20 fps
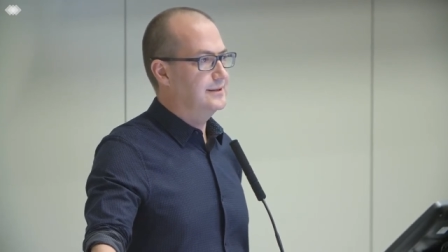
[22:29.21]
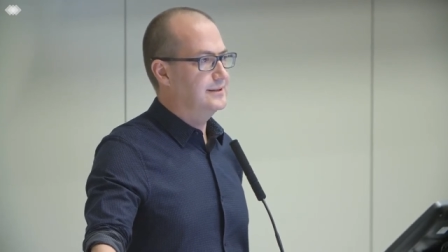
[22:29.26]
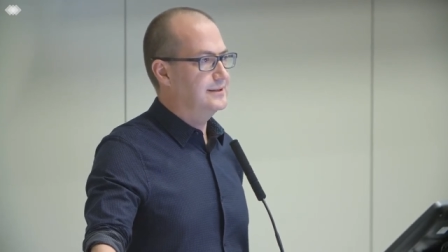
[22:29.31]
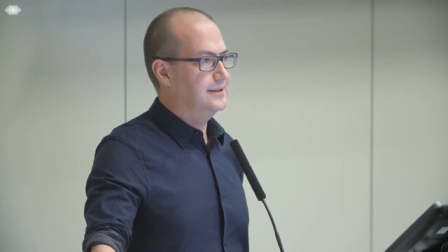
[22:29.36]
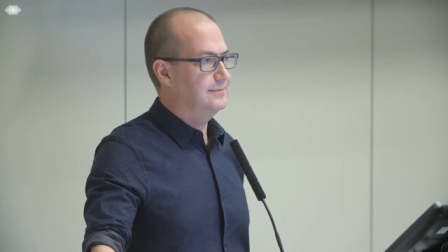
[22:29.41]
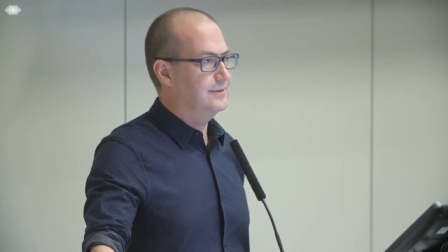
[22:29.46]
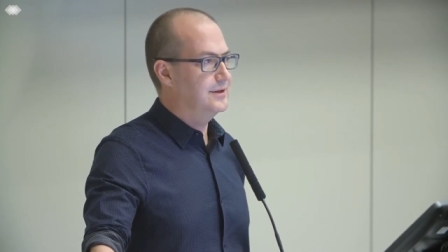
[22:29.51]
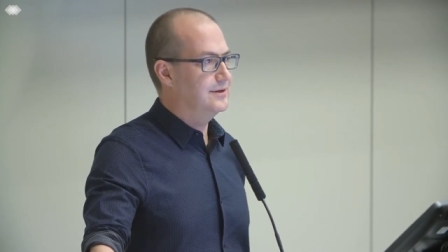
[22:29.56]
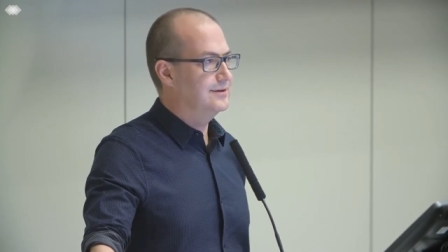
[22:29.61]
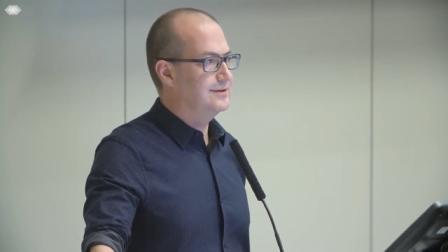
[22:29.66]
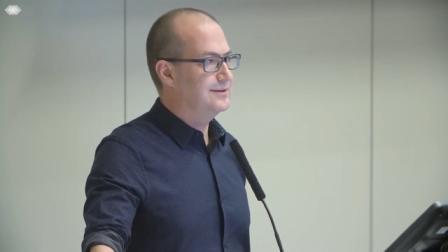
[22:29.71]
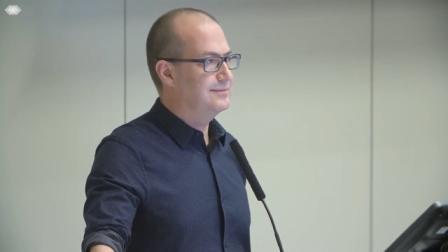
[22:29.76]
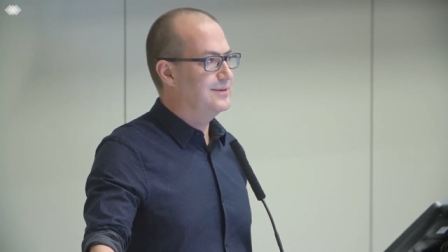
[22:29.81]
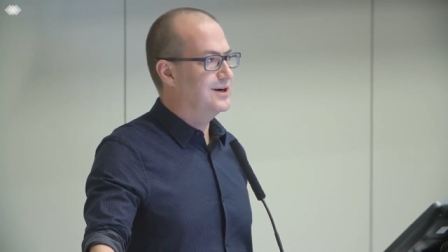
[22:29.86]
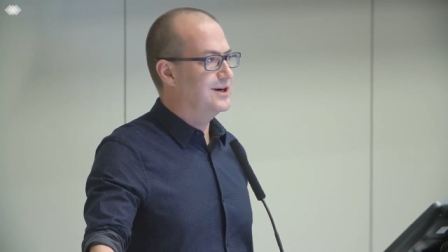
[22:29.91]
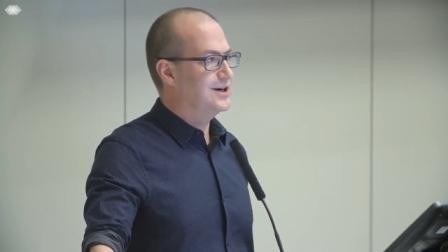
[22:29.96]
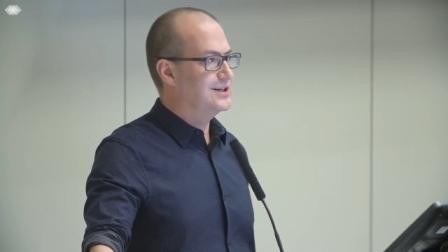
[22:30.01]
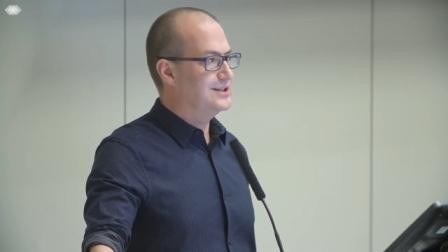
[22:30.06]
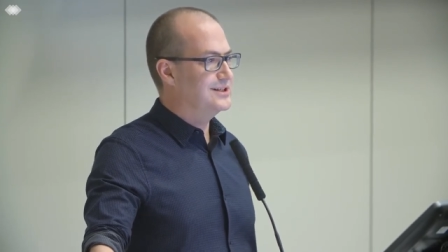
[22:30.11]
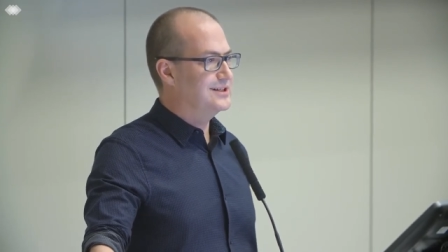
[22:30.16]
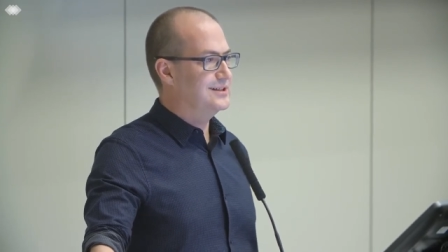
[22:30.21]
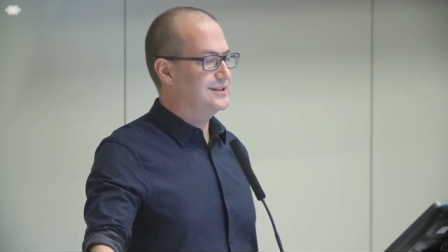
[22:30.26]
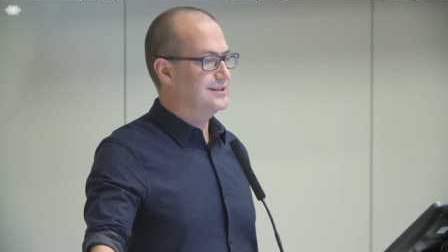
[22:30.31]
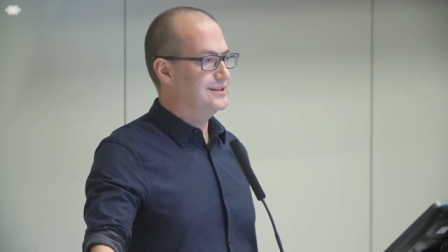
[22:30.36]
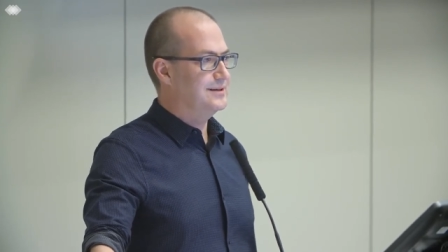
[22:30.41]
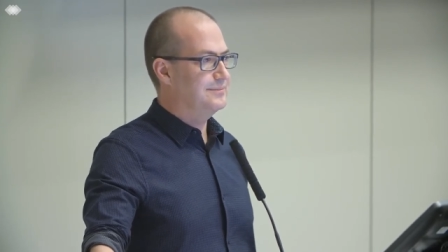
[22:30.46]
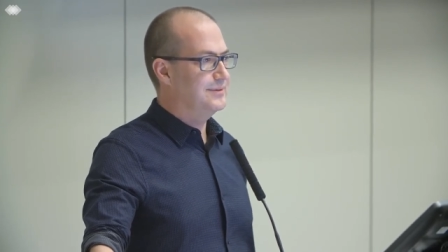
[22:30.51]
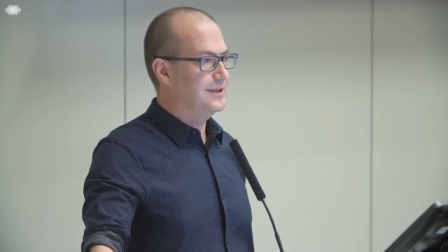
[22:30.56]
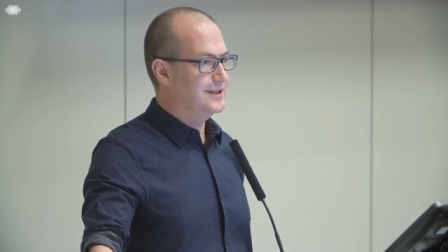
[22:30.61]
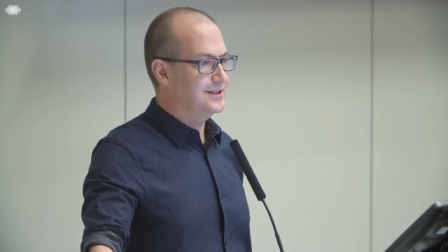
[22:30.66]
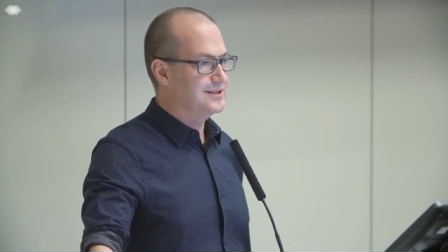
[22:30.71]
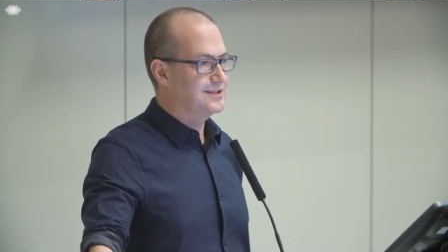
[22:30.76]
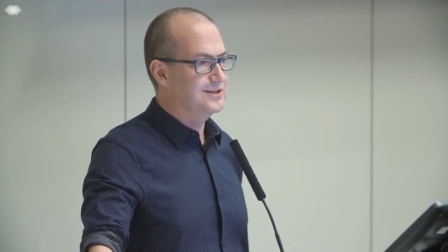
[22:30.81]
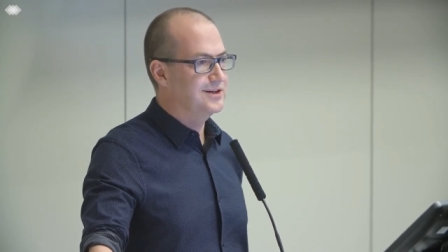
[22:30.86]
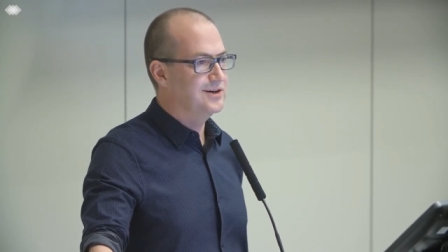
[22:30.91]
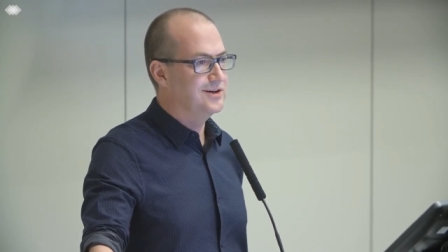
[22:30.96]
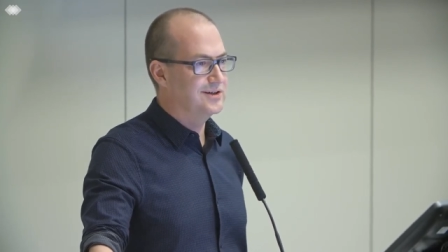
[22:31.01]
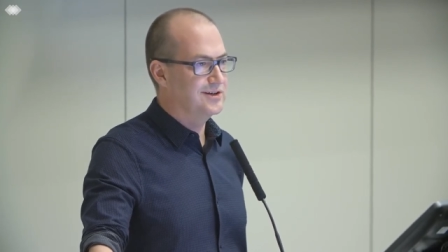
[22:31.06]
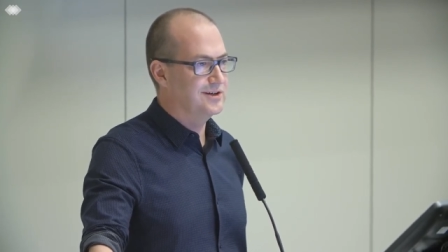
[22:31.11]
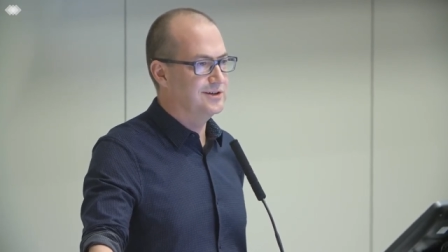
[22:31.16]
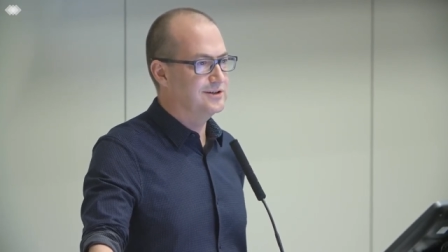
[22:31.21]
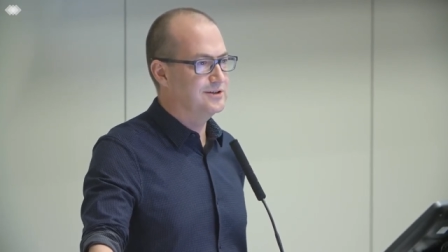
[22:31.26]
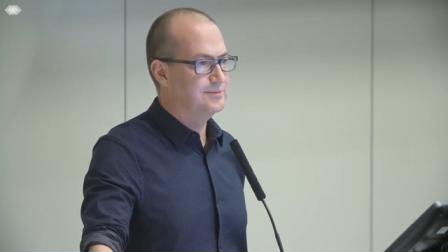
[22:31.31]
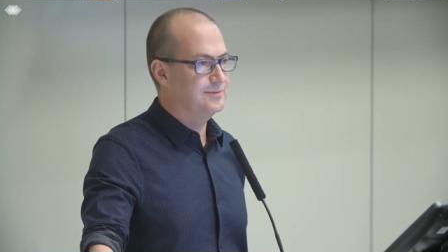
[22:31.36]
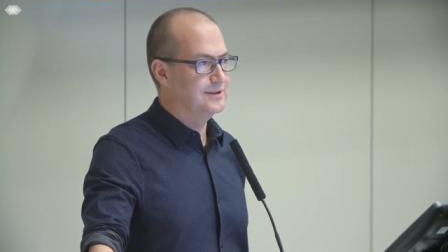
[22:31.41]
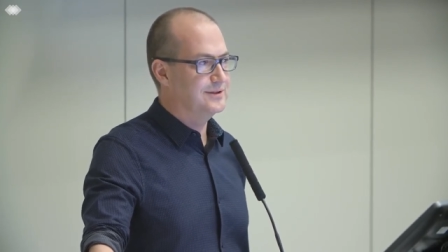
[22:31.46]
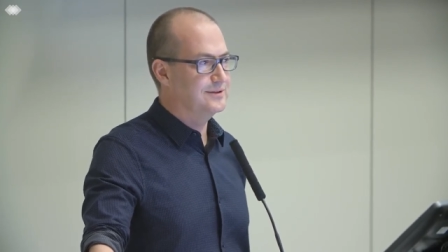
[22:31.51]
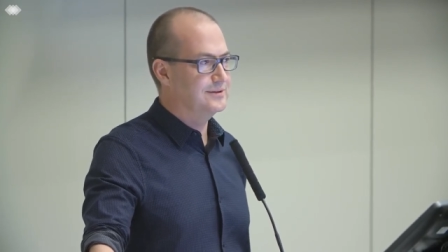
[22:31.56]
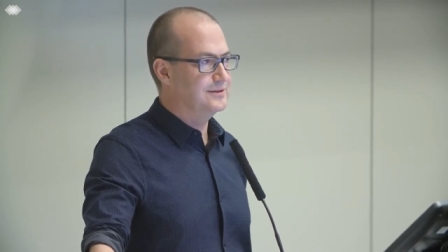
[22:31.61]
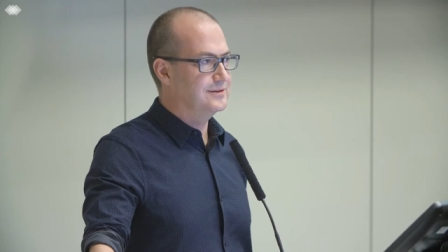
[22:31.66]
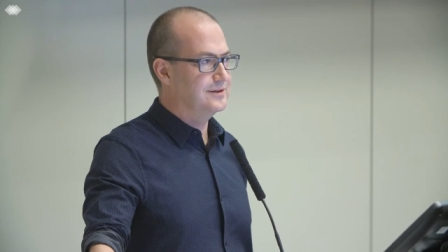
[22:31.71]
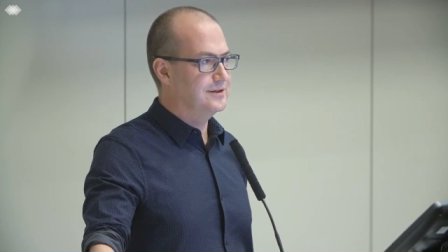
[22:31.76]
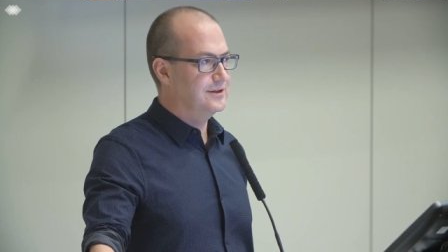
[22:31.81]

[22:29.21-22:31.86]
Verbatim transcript: something on the margins, something that's not hospital.